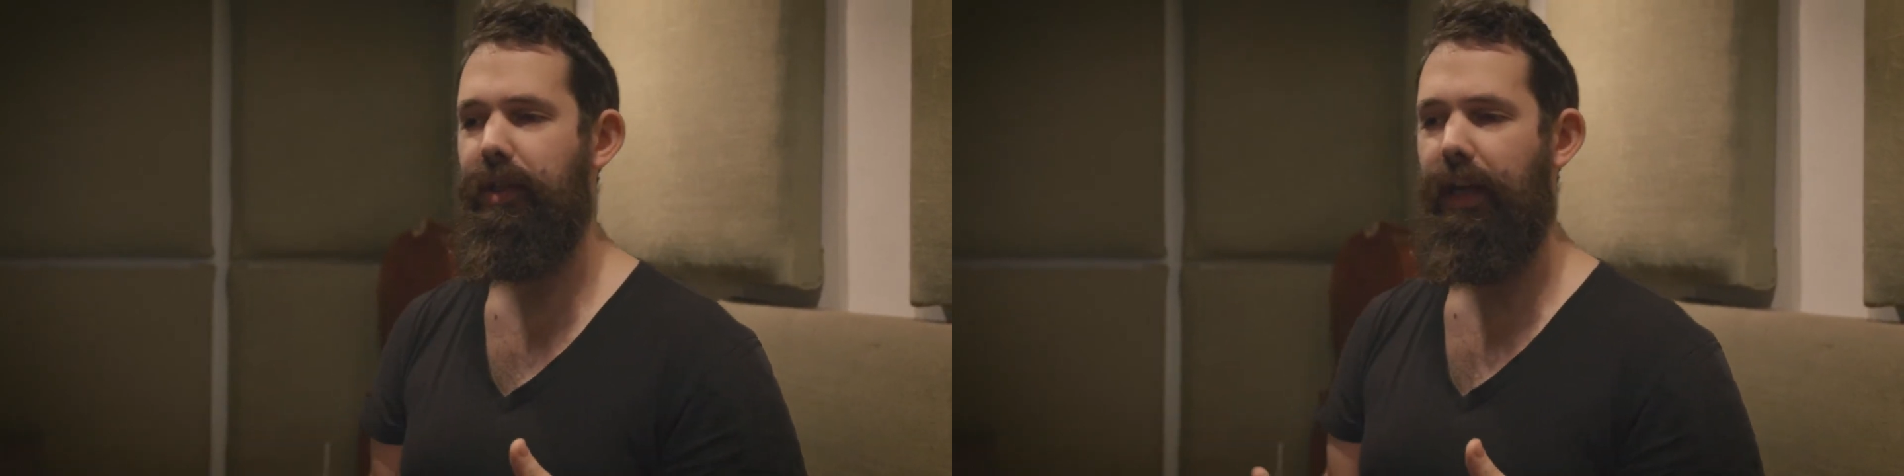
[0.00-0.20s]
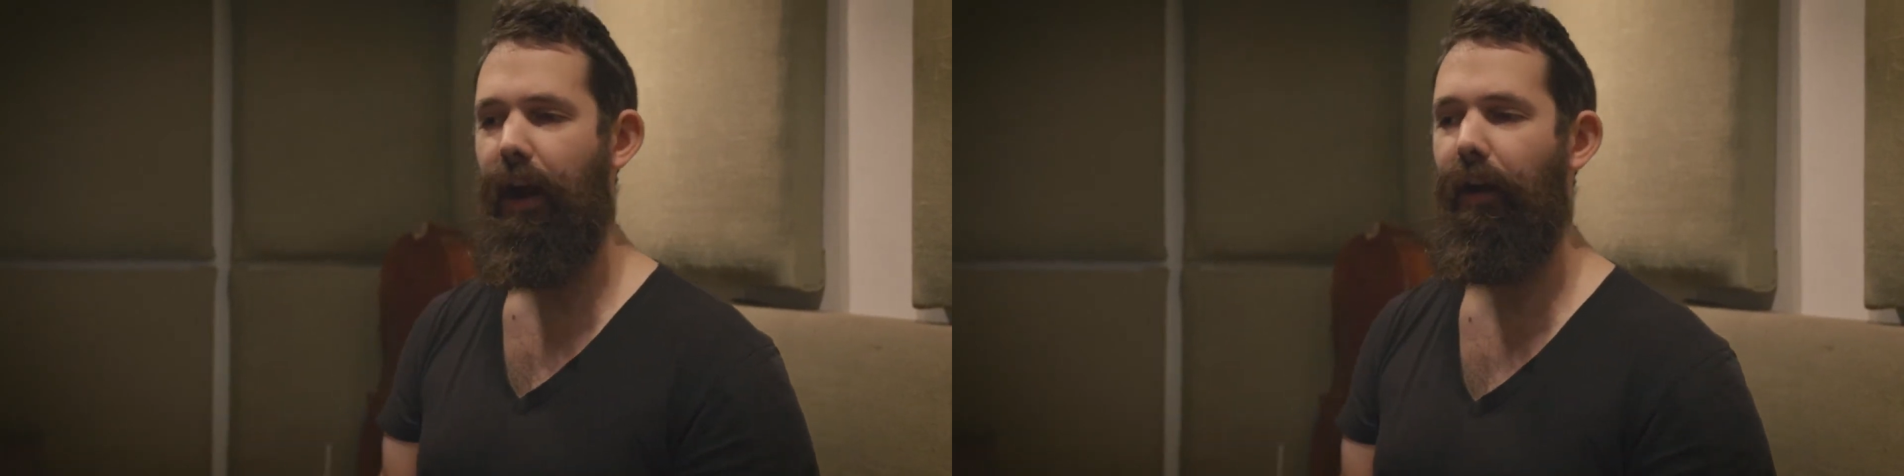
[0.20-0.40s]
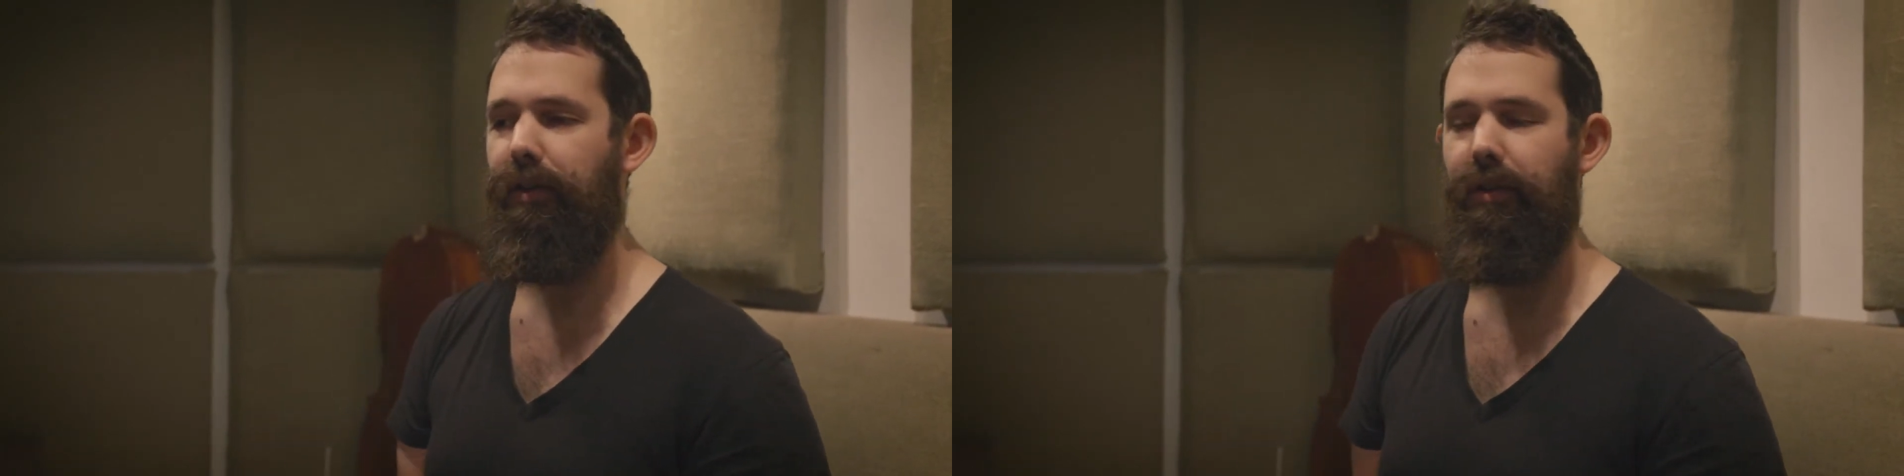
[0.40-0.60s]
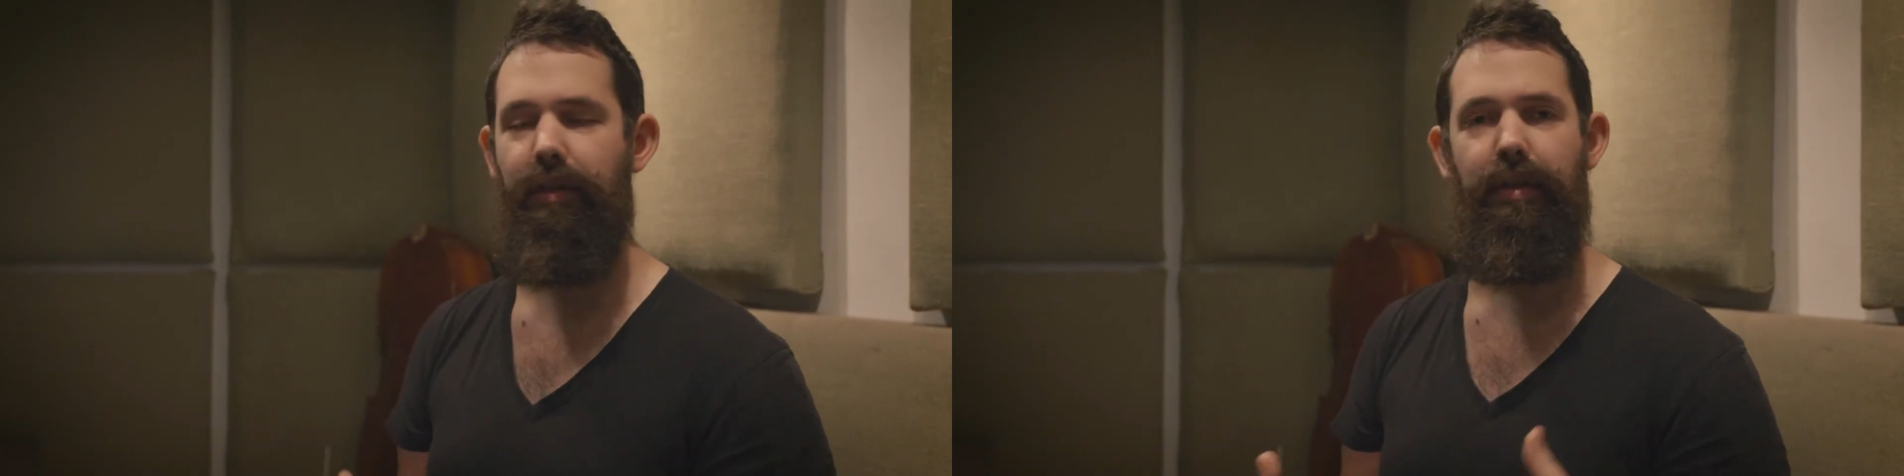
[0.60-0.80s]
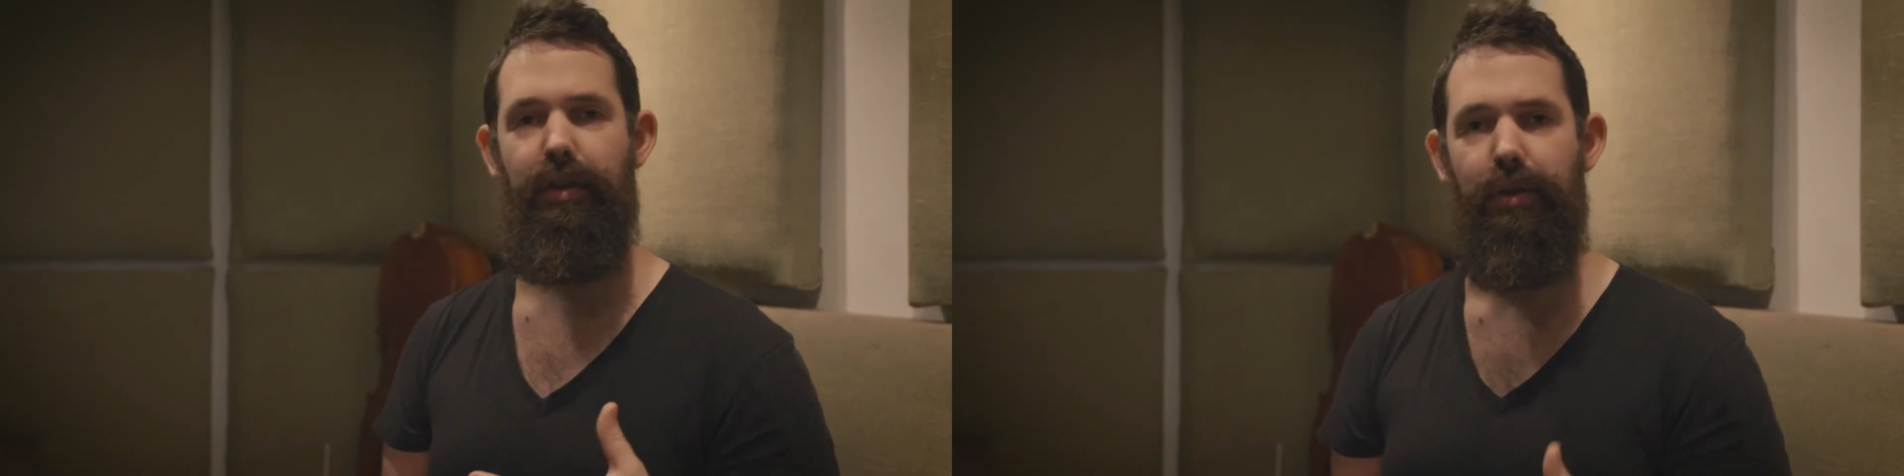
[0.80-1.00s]
the character
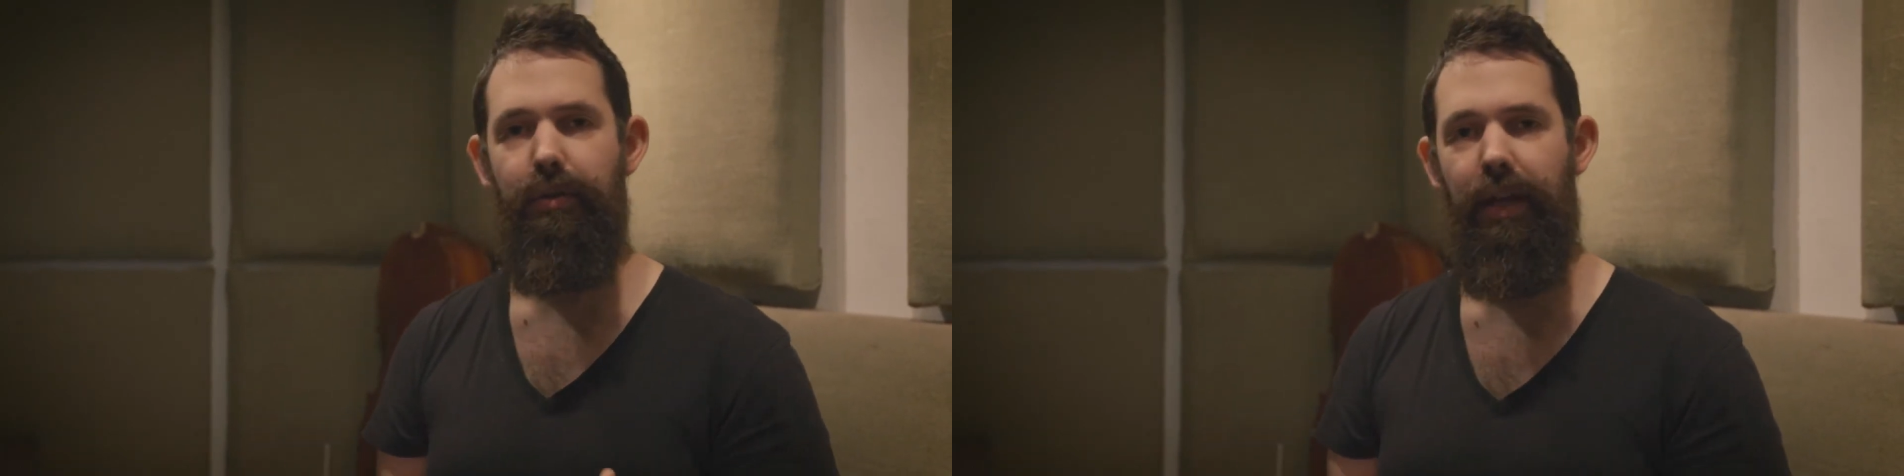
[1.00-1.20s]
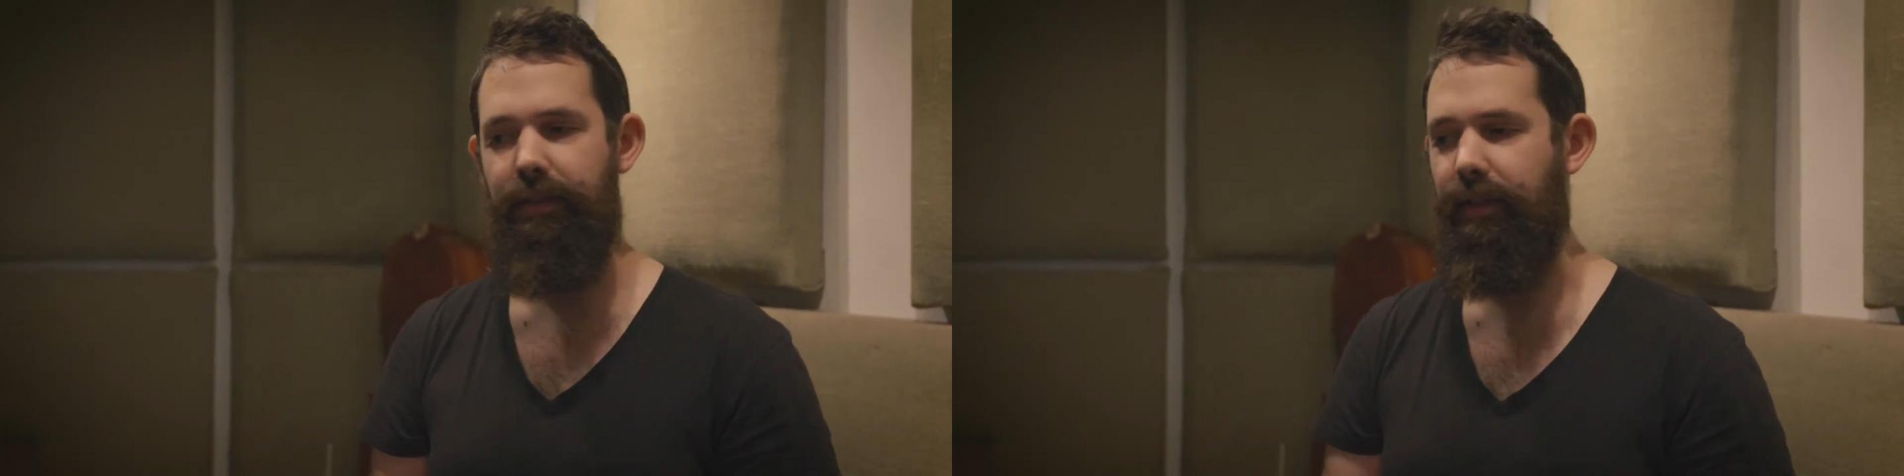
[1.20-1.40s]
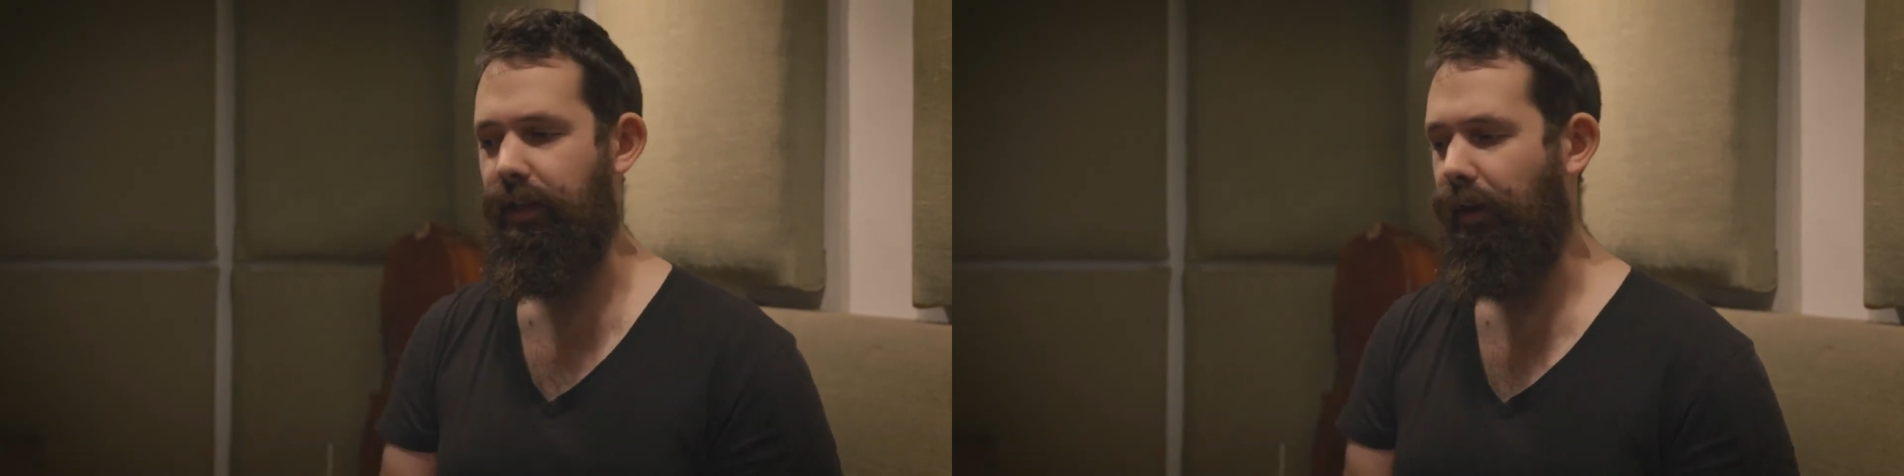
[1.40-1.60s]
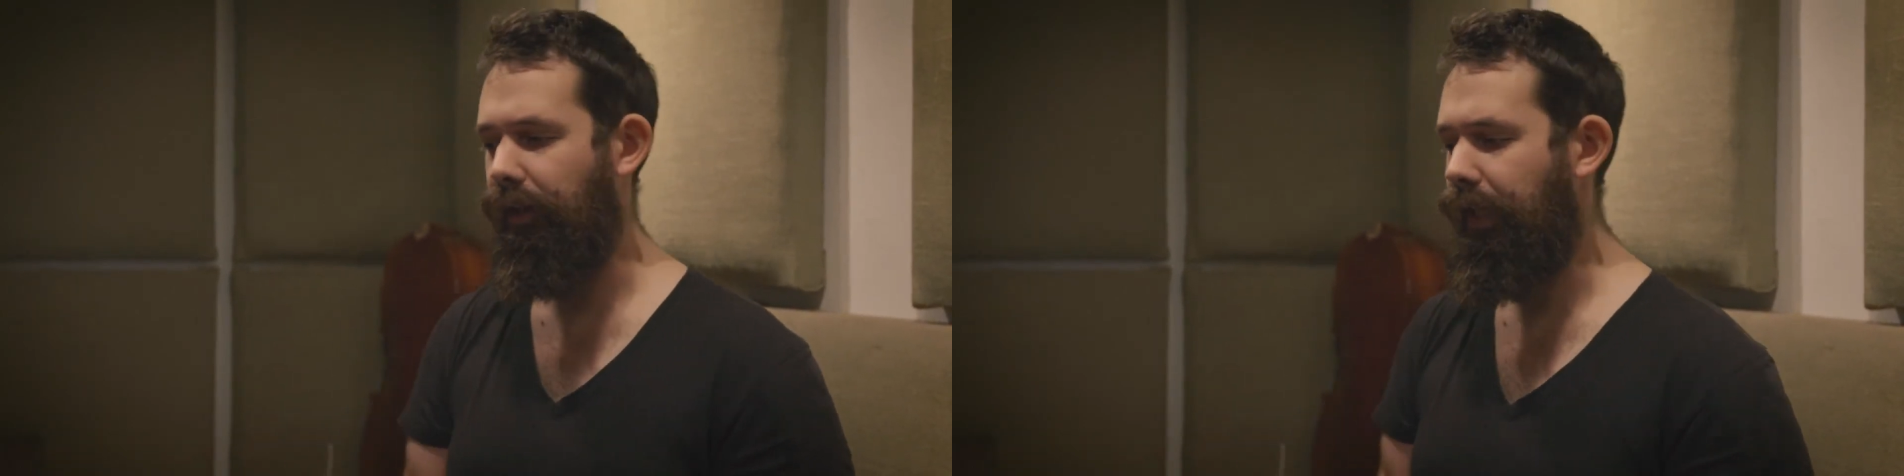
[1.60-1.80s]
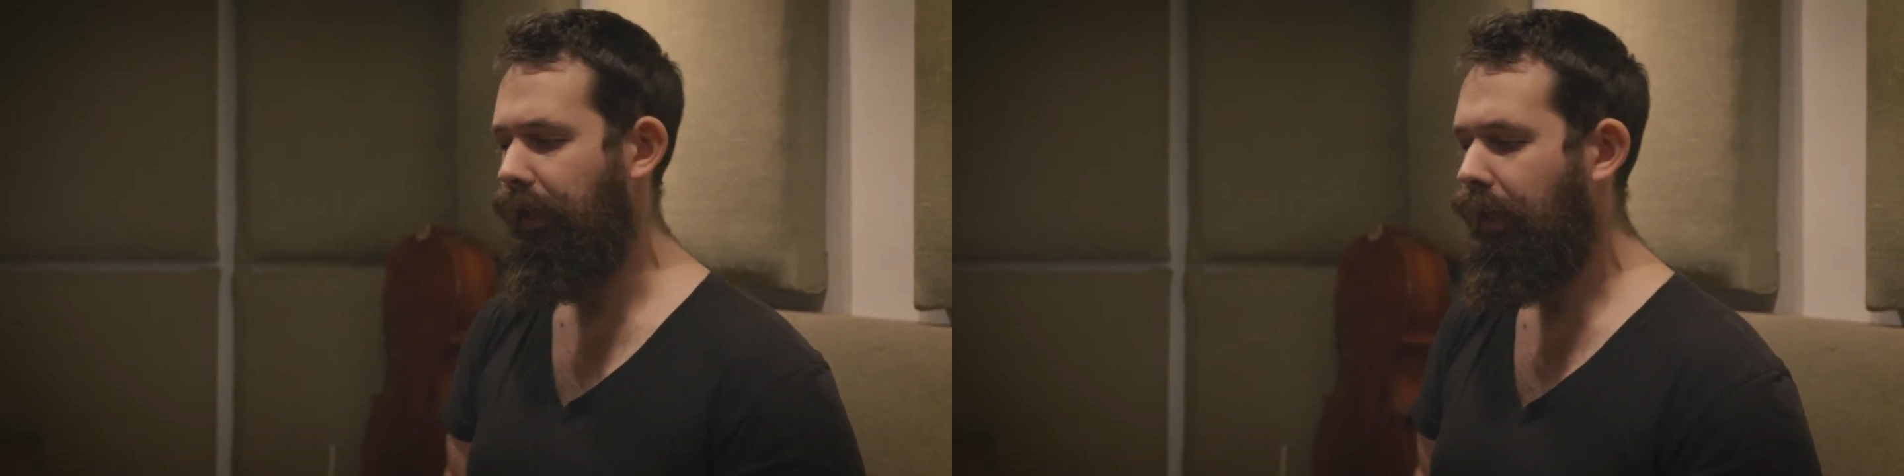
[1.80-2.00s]
than the shoe
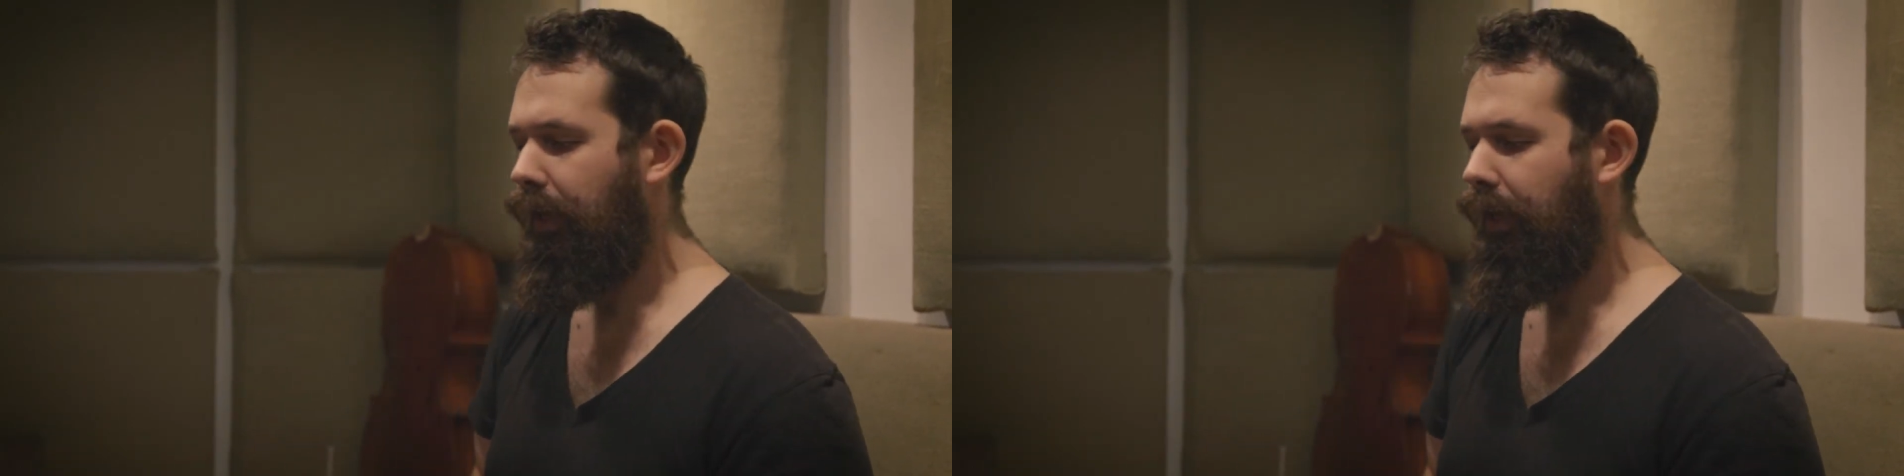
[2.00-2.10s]
necessarily.